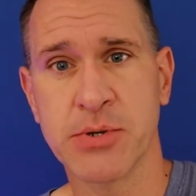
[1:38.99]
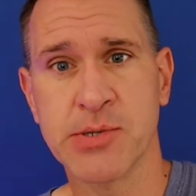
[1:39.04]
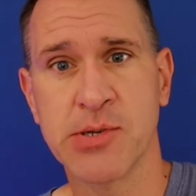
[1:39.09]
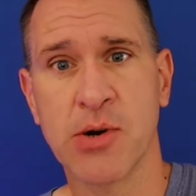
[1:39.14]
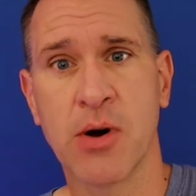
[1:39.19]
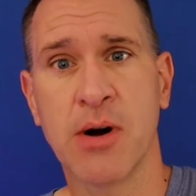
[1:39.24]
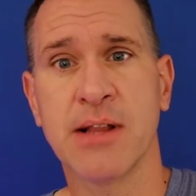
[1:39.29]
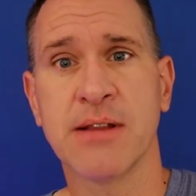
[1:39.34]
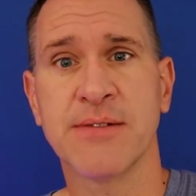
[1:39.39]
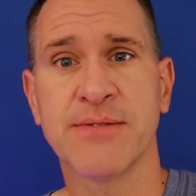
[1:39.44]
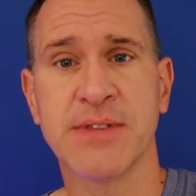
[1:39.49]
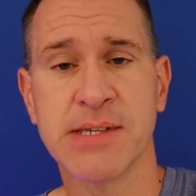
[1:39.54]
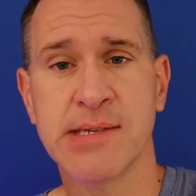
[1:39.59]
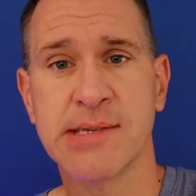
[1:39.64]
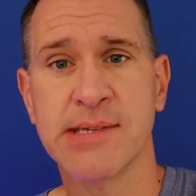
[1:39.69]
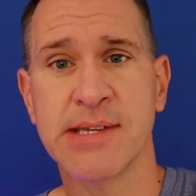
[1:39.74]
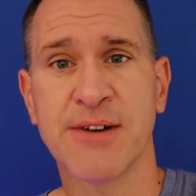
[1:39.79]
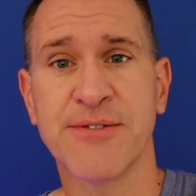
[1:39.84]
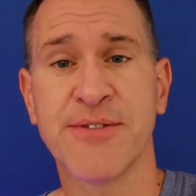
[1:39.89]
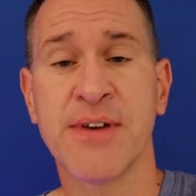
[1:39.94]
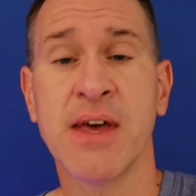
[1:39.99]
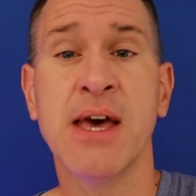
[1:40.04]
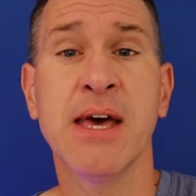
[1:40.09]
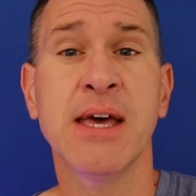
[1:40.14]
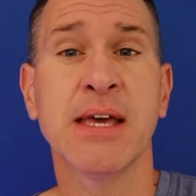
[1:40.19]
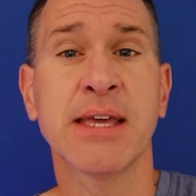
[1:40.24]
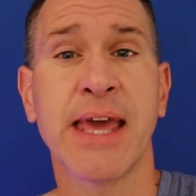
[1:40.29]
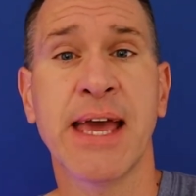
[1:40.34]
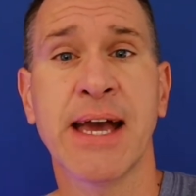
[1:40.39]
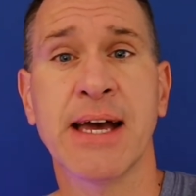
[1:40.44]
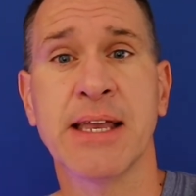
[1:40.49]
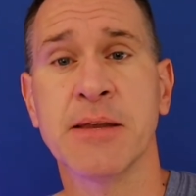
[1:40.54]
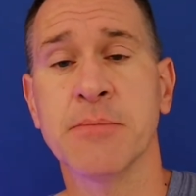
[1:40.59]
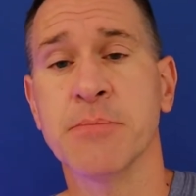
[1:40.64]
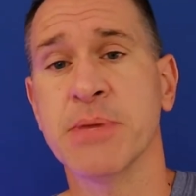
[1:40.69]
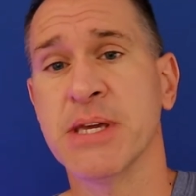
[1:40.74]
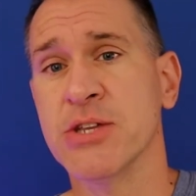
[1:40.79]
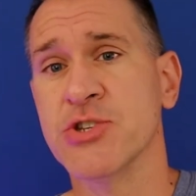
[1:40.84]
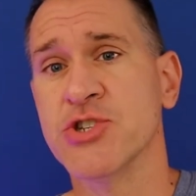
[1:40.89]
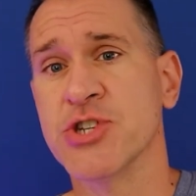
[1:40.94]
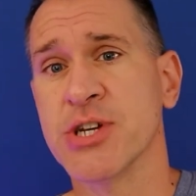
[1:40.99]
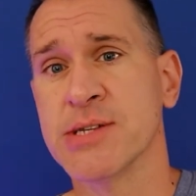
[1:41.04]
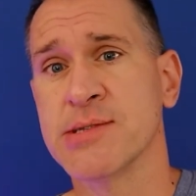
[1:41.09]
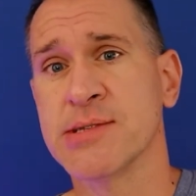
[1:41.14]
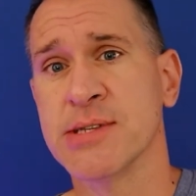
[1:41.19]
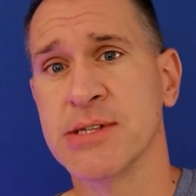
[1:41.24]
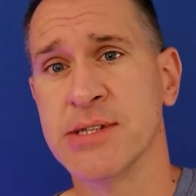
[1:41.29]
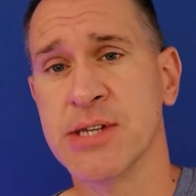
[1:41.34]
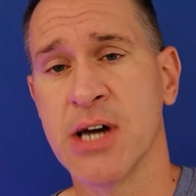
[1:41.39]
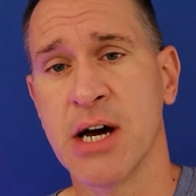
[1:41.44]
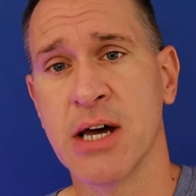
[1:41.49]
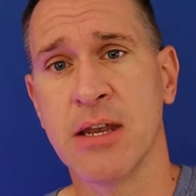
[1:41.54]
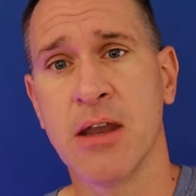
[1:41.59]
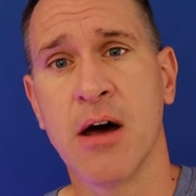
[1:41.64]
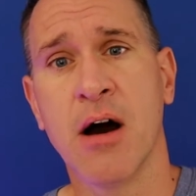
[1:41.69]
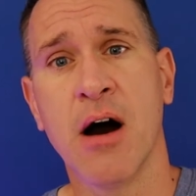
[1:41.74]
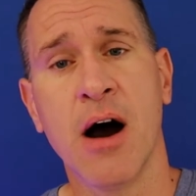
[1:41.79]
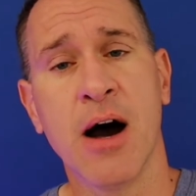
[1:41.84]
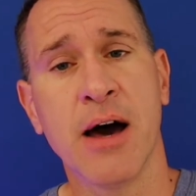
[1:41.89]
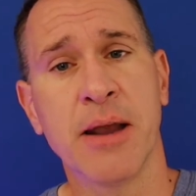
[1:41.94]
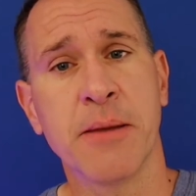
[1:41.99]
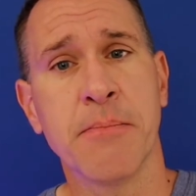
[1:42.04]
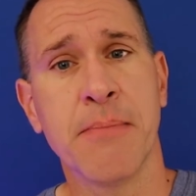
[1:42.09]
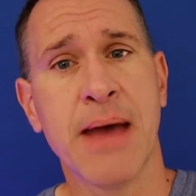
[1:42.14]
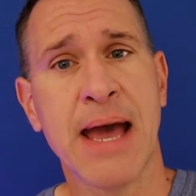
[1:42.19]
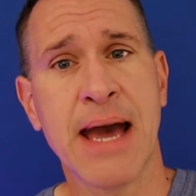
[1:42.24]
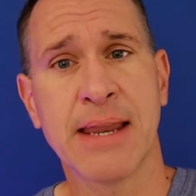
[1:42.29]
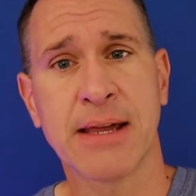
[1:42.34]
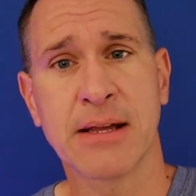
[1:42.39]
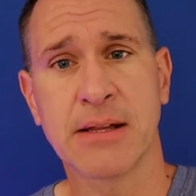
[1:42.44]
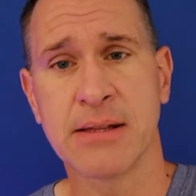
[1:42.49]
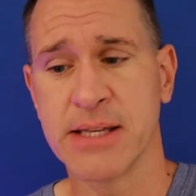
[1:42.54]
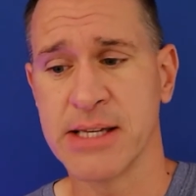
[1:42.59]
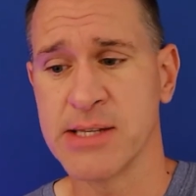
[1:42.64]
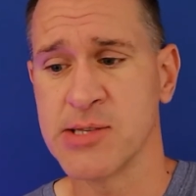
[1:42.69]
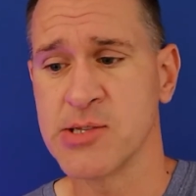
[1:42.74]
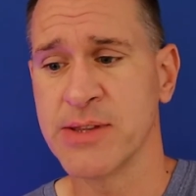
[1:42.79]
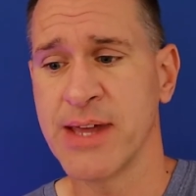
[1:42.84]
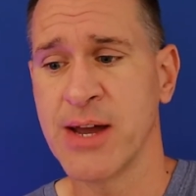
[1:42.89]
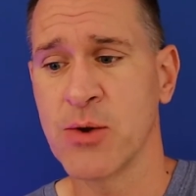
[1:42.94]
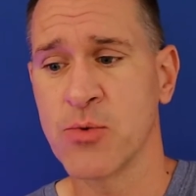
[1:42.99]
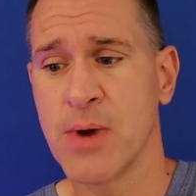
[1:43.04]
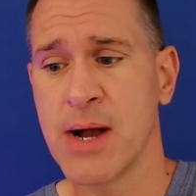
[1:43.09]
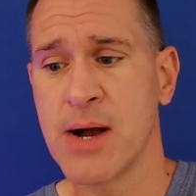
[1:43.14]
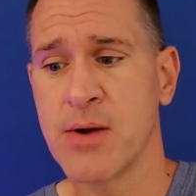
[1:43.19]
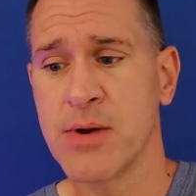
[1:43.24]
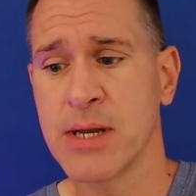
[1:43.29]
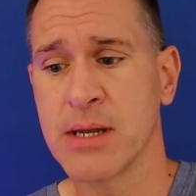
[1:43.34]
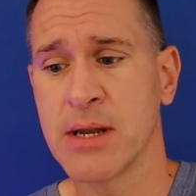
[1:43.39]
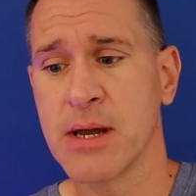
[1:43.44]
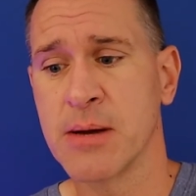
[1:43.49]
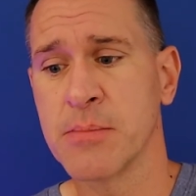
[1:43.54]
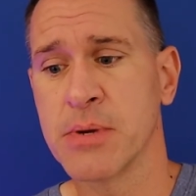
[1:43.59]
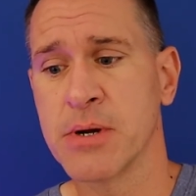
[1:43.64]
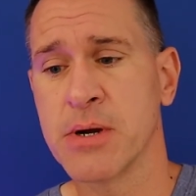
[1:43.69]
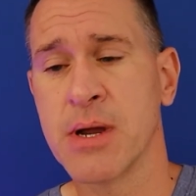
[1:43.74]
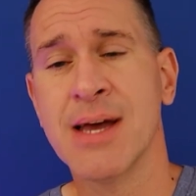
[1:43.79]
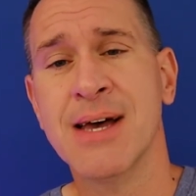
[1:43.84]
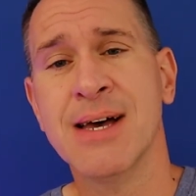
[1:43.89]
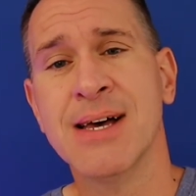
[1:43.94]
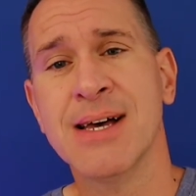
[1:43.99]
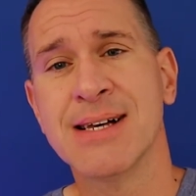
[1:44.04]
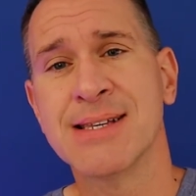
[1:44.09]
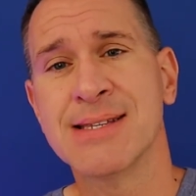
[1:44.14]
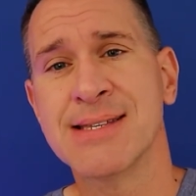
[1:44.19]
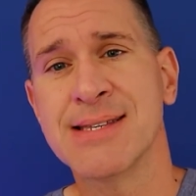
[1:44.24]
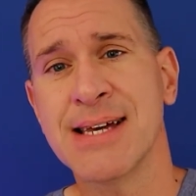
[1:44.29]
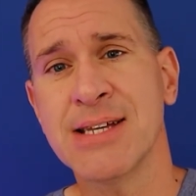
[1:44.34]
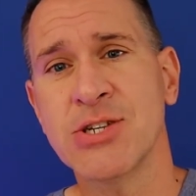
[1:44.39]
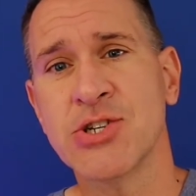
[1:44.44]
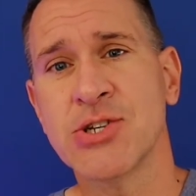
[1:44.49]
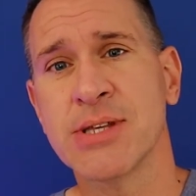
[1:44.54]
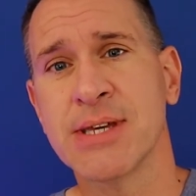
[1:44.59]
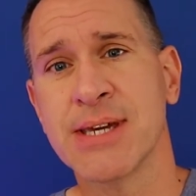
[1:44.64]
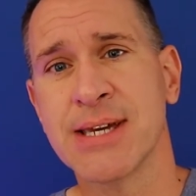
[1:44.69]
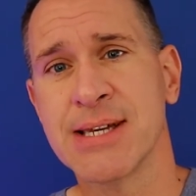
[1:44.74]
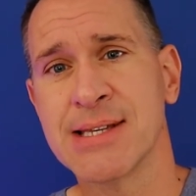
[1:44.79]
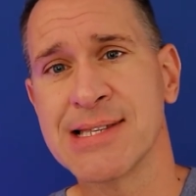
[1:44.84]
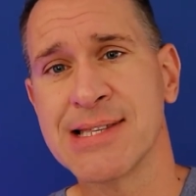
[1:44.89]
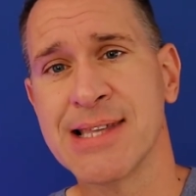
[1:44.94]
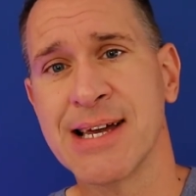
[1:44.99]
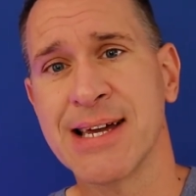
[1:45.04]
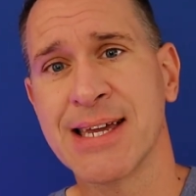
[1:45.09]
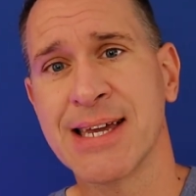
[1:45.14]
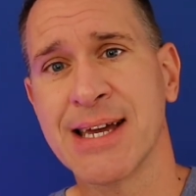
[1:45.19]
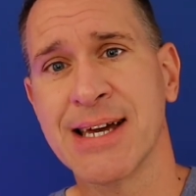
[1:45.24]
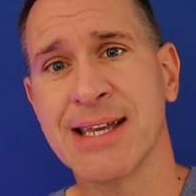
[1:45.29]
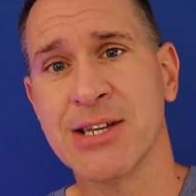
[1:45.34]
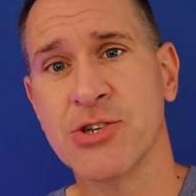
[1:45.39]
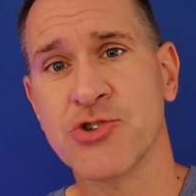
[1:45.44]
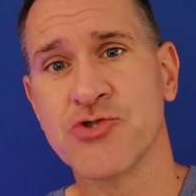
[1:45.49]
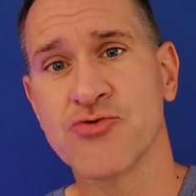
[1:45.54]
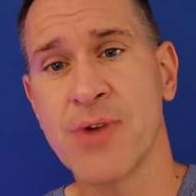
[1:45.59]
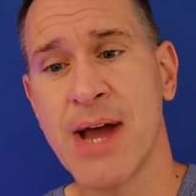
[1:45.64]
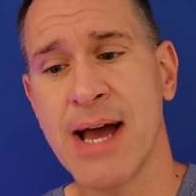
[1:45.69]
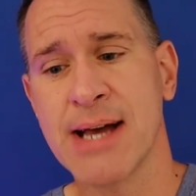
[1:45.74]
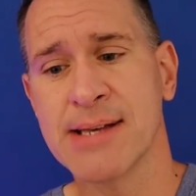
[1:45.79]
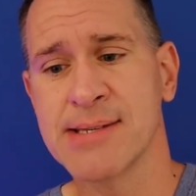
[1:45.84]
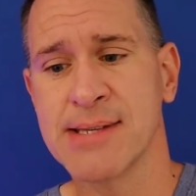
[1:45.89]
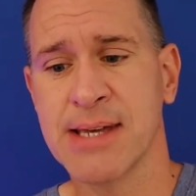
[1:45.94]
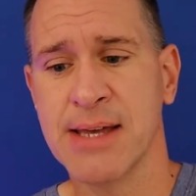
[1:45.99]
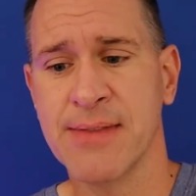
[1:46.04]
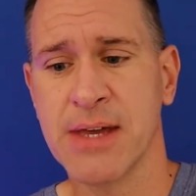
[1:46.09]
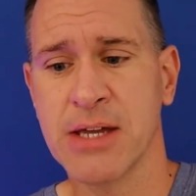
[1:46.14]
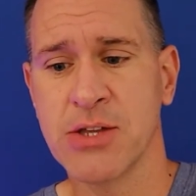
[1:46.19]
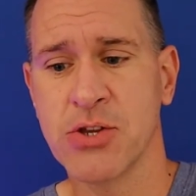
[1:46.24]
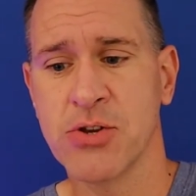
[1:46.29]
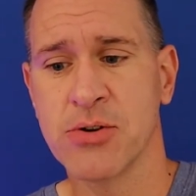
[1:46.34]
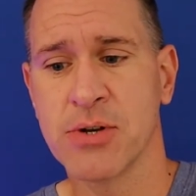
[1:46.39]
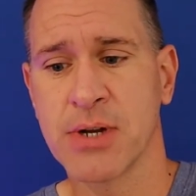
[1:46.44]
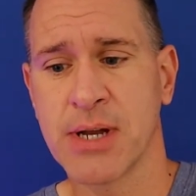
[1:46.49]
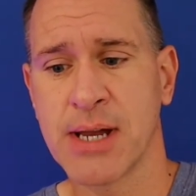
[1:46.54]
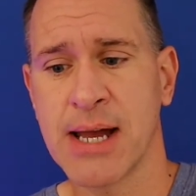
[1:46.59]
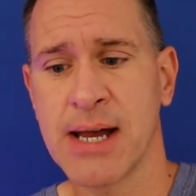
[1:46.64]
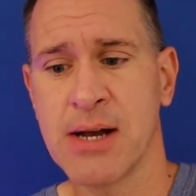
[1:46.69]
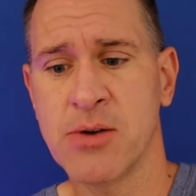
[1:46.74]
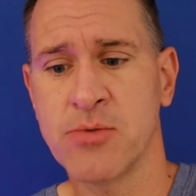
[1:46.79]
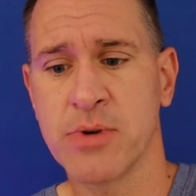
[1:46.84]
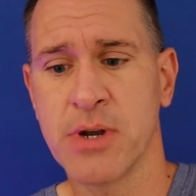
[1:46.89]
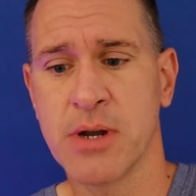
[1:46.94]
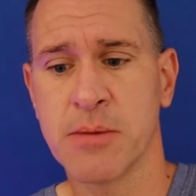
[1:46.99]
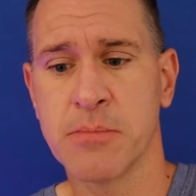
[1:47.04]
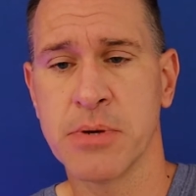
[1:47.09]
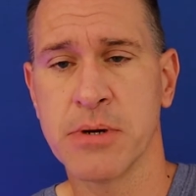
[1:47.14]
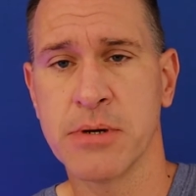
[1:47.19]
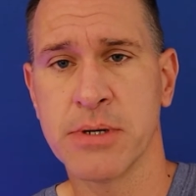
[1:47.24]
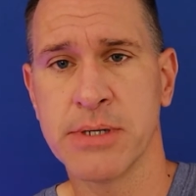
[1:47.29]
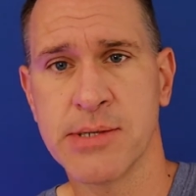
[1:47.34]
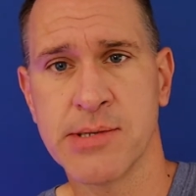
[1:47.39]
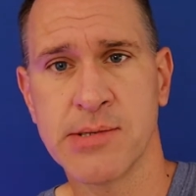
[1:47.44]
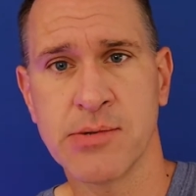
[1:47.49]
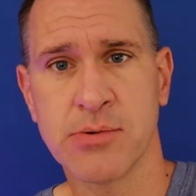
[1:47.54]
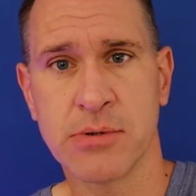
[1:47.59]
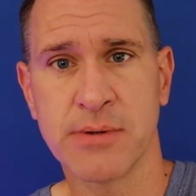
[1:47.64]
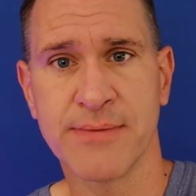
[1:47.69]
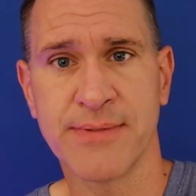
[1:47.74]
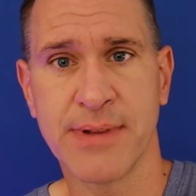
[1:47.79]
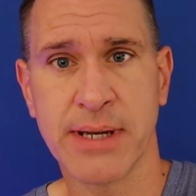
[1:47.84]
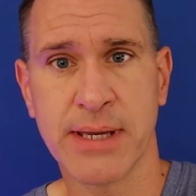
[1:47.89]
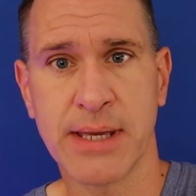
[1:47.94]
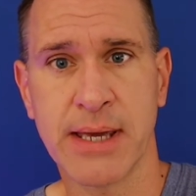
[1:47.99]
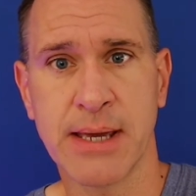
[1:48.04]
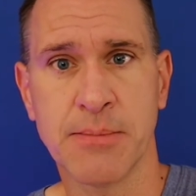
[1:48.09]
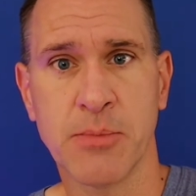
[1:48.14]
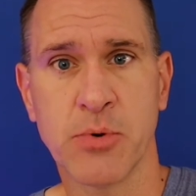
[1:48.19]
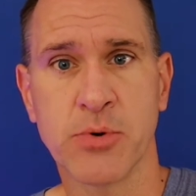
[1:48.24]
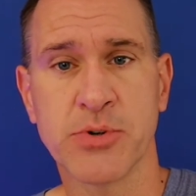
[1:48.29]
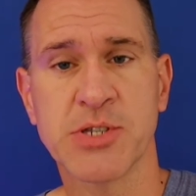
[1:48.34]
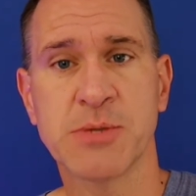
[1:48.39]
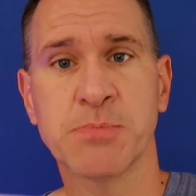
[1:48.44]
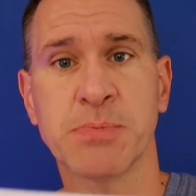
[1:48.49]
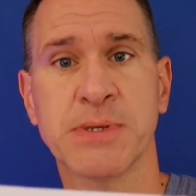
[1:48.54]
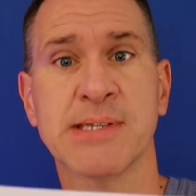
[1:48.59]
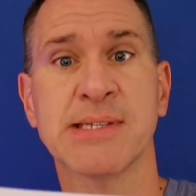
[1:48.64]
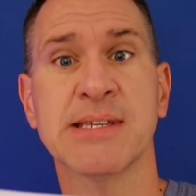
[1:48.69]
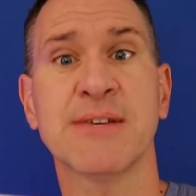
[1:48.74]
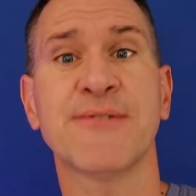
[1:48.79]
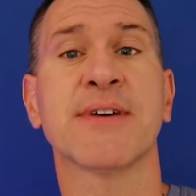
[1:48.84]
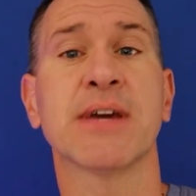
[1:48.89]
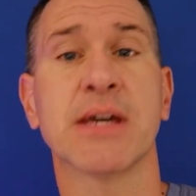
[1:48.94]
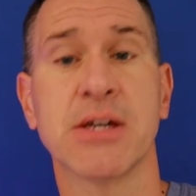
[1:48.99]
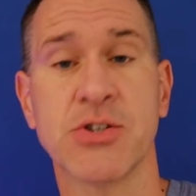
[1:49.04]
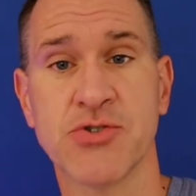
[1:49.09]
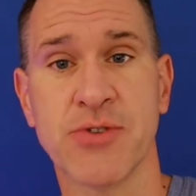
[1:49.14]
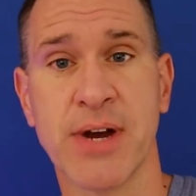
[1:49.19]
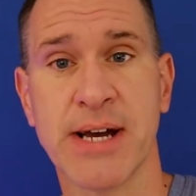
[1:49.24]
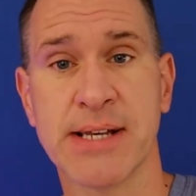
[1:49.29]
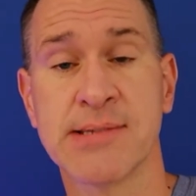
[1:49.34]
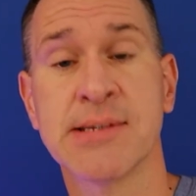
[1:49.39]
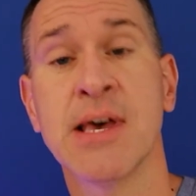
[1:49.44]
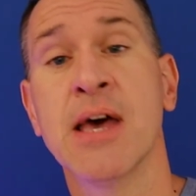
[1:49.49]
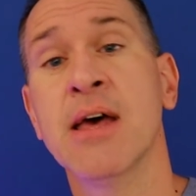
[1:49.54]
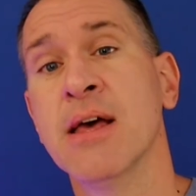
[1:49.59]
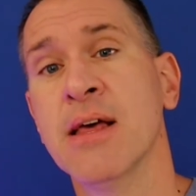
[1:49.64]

So all of this stuff can be just done automatically. So that routing number essentially is like an address, and then your account number is sort of like a more specific address.